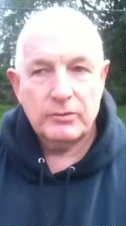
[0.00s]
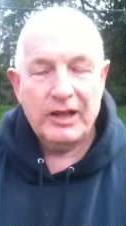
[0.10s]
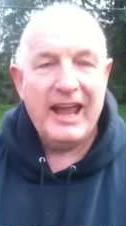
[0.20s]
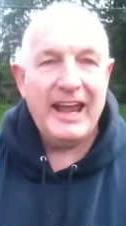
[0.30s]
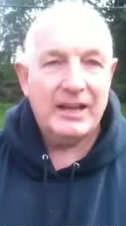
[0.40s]

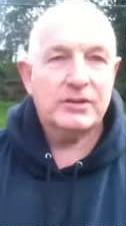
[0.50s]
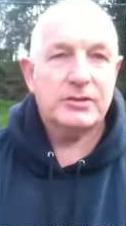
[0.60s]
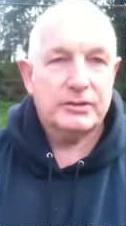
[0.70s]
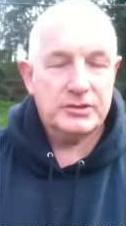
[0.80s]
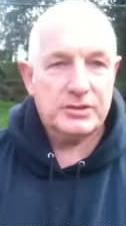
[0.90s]
The head
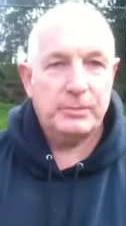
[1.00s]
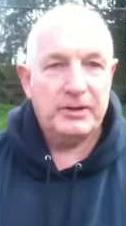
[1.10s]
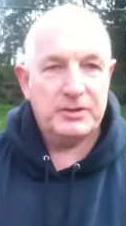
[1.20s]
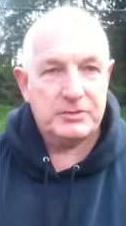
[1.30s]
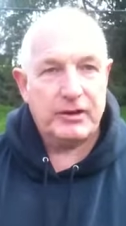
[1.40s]
that
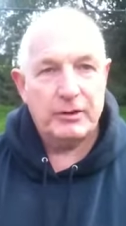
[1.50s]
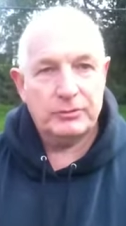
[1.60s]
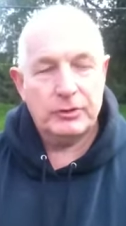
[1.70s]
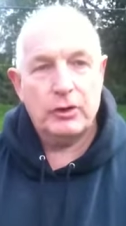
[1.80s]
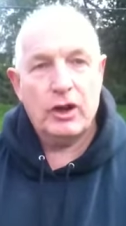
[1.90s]
spins
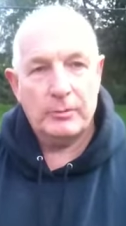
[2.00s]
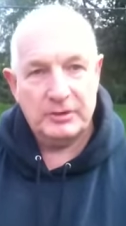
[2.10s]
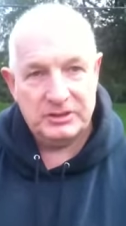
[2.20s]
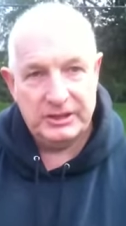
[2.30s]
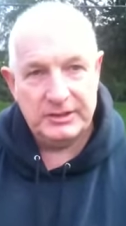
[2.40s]
round on our
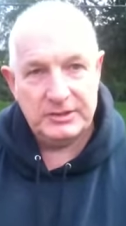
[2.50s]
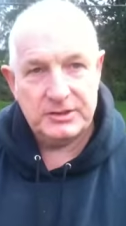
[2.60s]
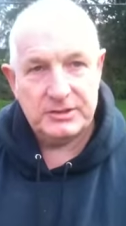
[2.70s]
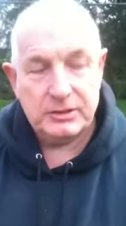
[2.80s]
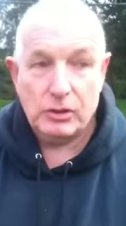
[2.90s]

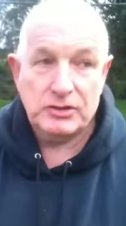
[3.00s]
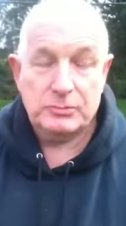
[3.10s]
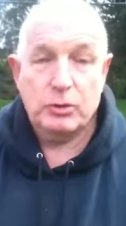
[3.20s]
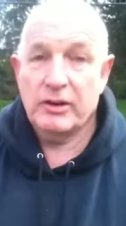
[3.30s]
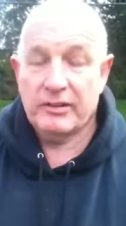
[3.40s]
machines costs
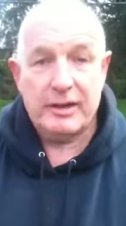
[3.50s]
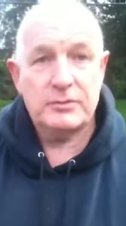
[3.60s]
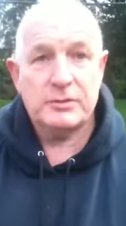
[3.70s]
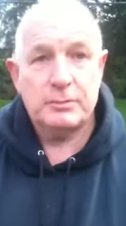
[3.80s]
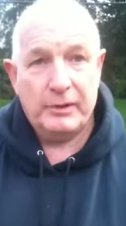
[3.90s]

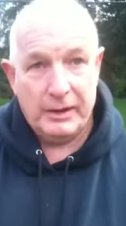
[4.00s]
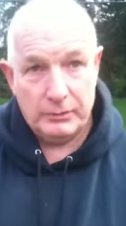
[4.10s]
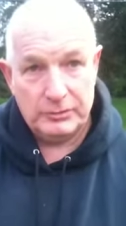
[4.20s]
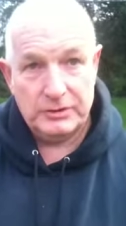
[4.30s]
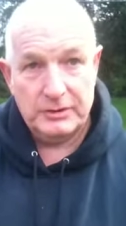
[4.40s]
£1,000,
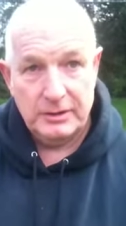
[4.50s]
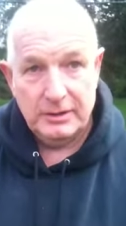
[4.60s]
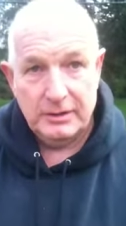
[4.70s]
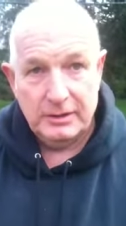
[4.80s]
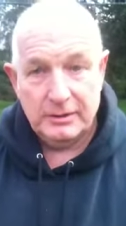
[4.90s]

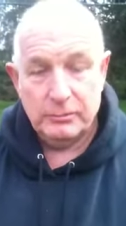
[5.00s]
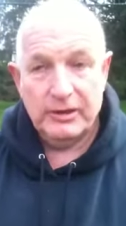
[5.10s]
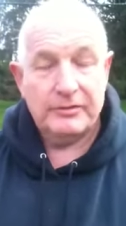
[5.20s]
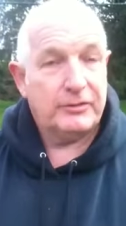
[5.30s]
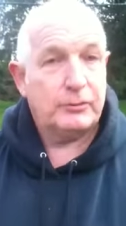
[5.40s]
and we
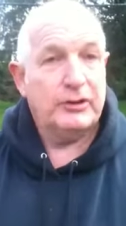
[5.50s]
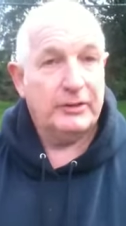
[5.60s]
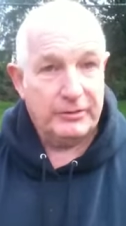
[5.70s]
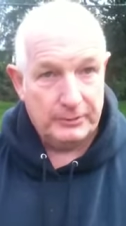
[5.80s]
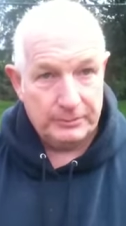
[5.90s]
have 3
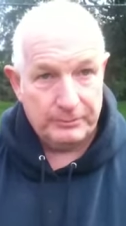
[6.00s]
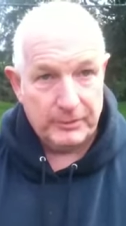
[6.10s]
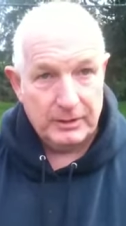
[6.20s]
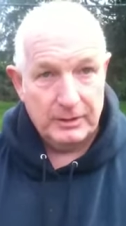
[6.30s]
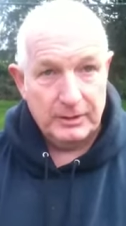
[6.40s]
of them
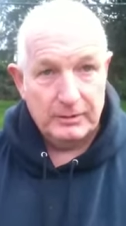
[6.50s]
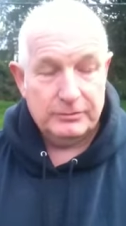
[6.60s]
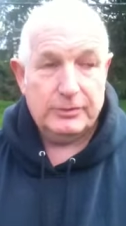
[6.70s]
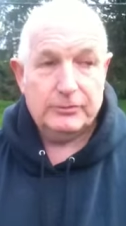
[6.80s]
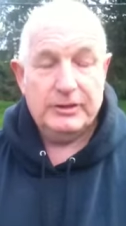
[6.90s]

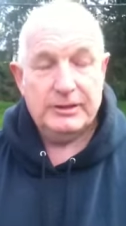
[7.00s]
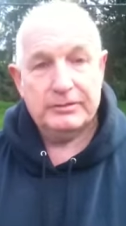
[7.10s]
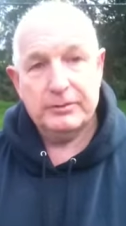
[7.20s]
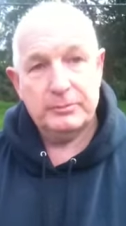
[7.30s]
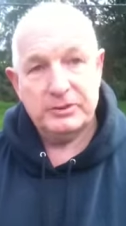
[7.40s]
for 3
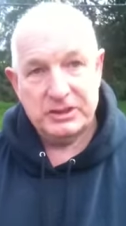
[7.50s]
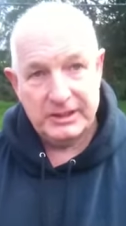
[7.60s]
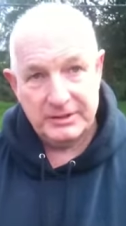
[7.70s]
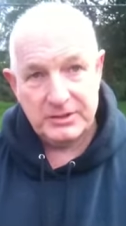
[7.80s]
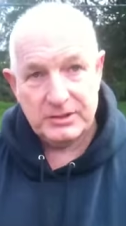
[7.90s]
different
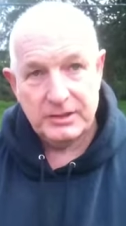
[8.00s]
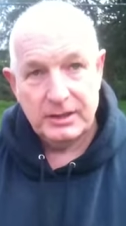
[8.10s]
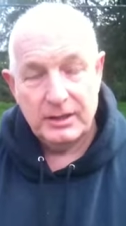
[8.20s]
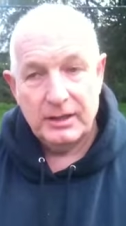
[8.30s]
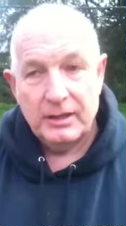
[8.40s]
machines.
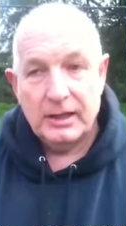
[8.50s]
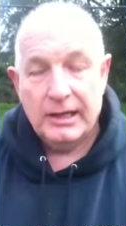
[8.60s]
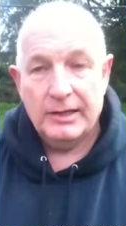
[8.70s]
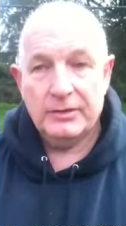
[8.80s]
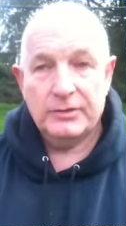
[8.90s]

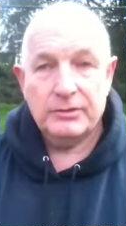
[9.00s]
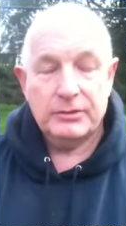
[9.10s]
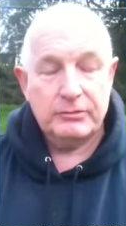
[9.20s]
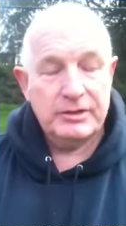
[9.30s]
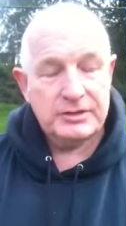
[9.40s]
And
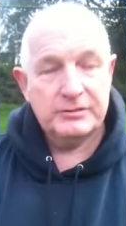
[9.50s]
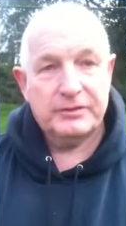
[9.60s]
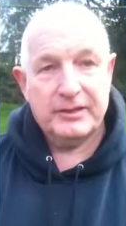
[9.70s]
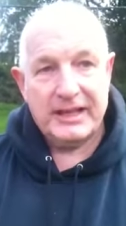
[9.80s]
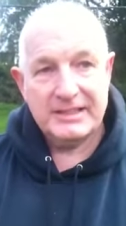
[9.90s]
the reason
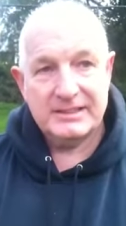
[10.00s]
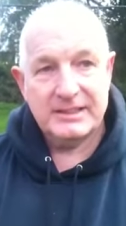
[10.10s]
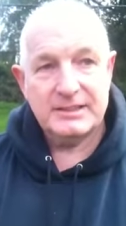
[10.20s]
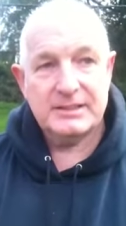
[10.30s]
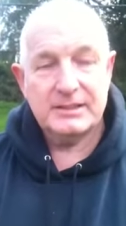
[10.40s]
for that
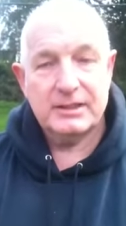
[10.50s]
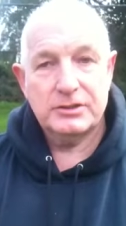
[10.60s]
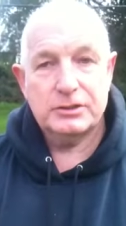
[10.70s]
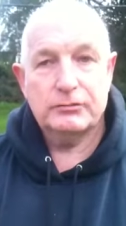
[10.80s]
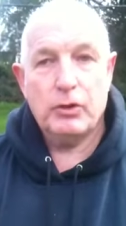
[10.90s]
is
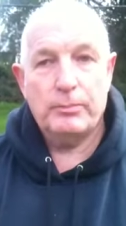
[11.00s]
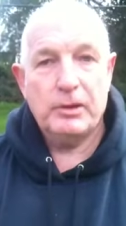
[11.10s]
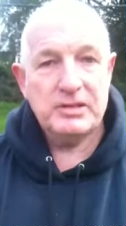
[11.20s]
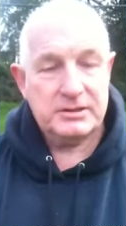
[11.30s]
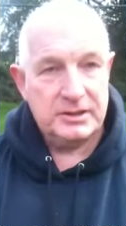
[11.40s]
it's the
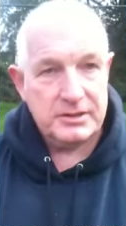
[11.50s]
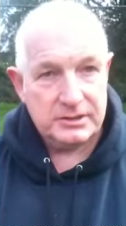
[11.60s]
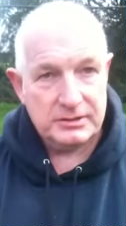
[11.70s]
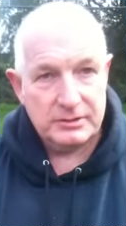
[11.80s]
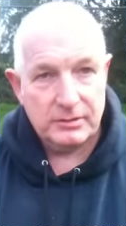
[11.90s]

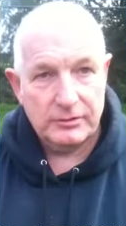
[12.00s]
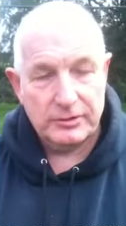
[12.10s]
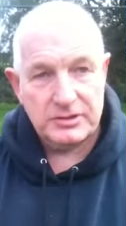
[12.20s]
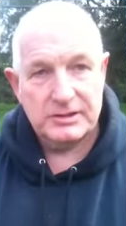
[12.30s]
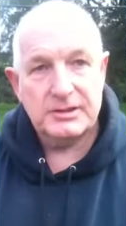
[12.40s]
robustness of
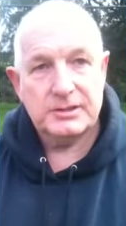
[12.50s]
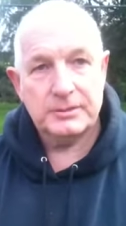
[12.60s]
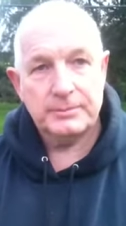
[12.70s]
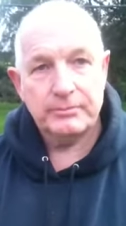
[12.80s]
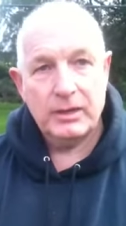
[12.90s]
the
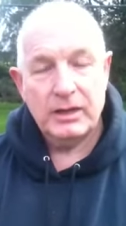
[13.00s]
system,